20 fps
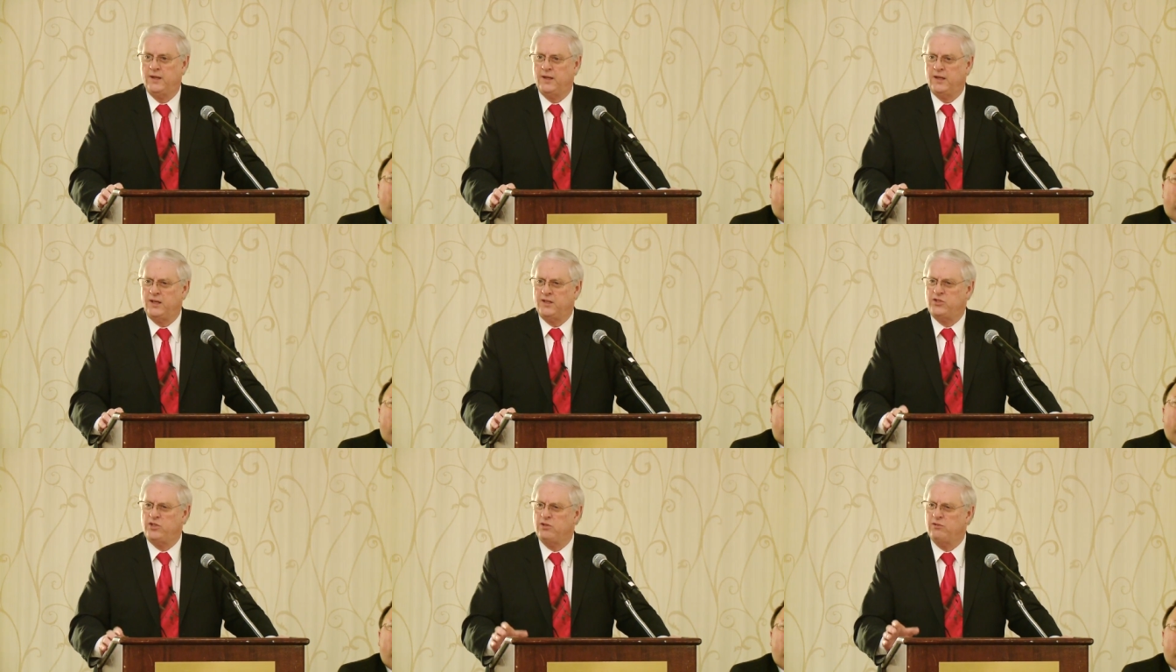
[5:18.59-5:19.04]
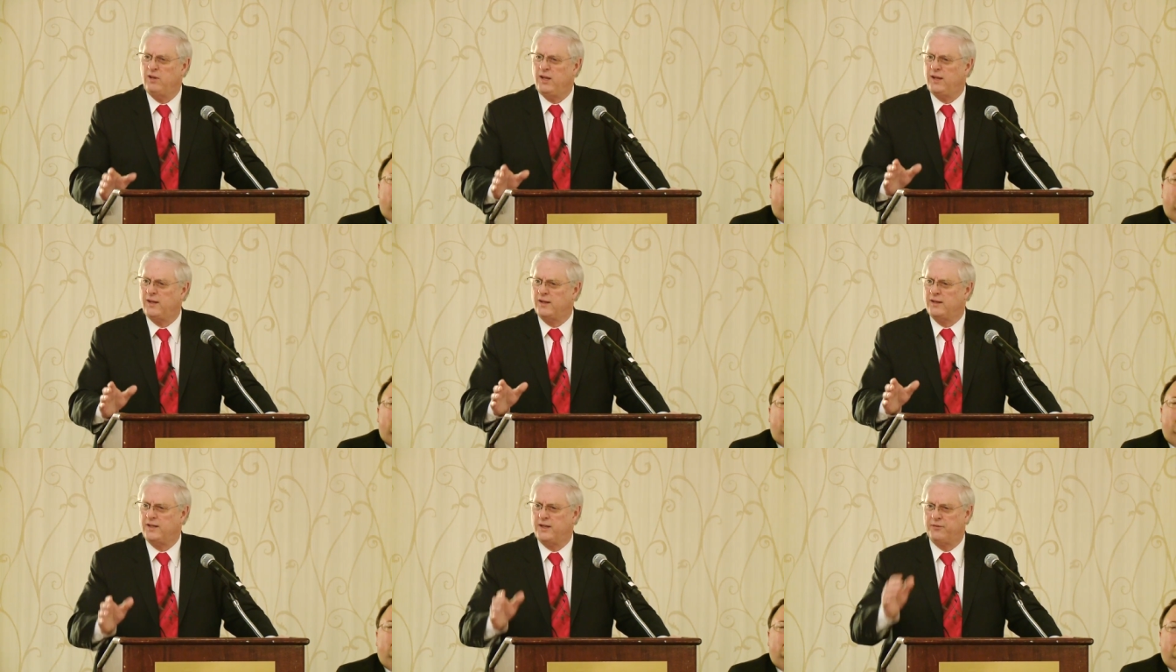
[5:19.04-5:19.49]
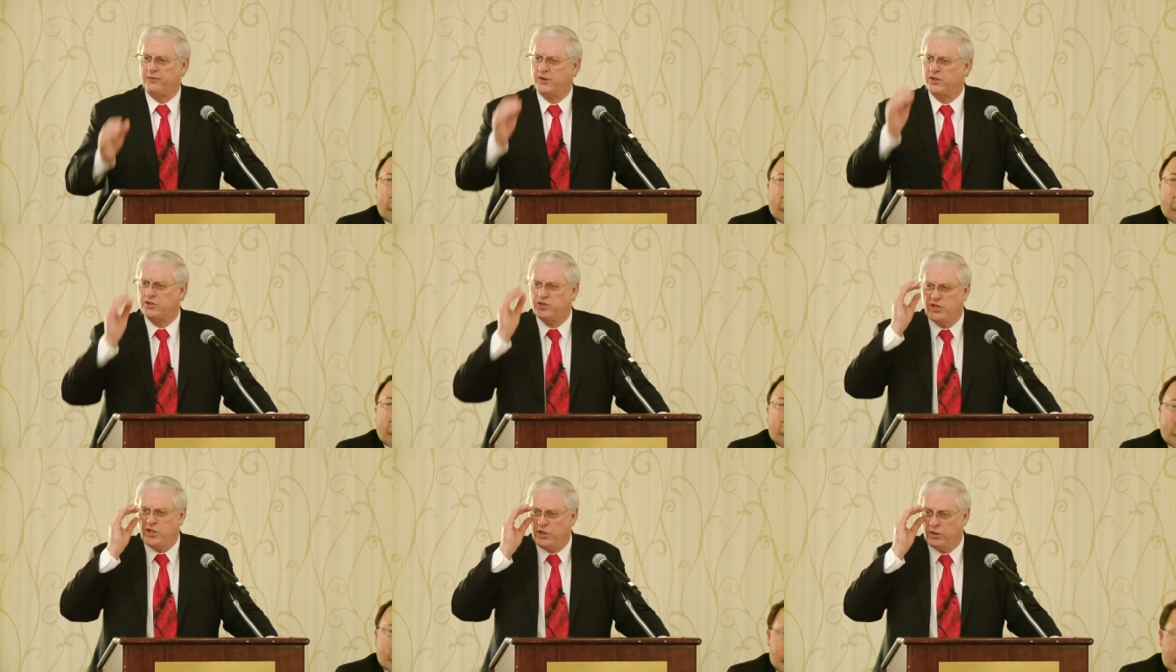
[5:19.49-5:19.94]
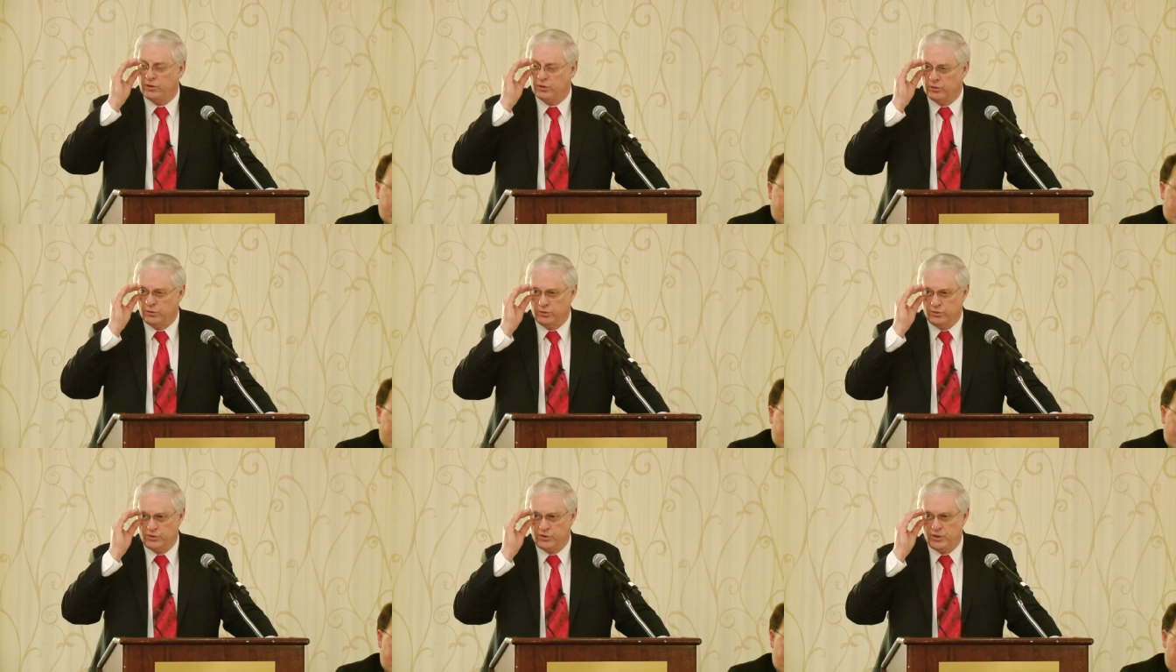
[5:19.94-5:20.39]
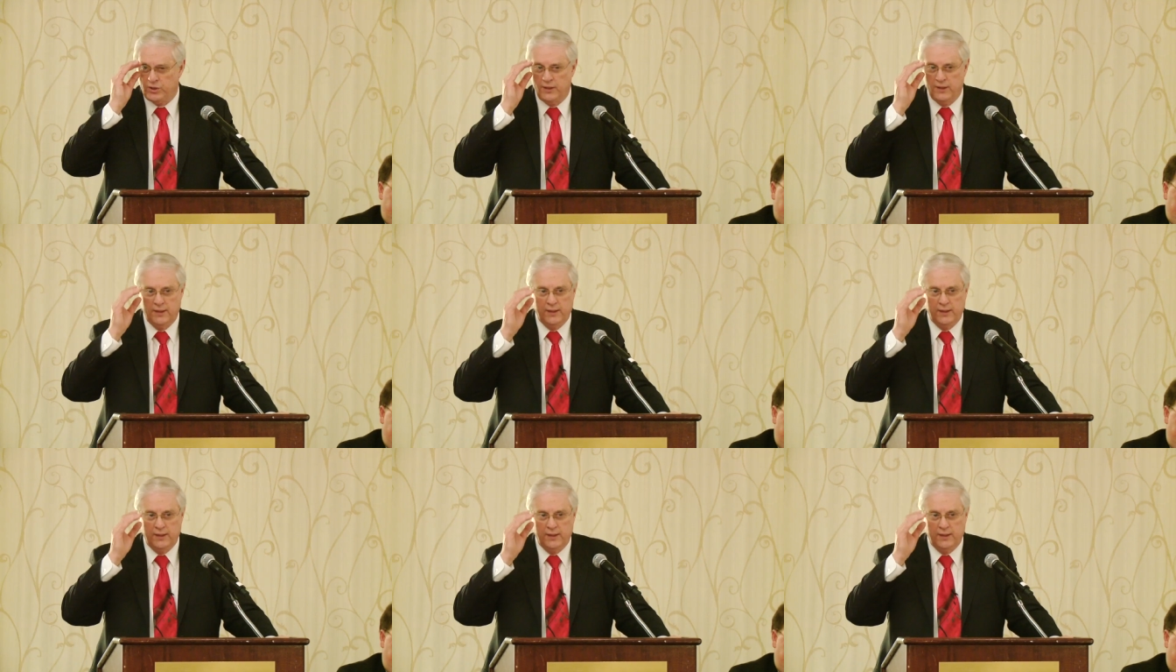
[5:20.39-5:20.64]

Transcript: It's unique and different, it's huge.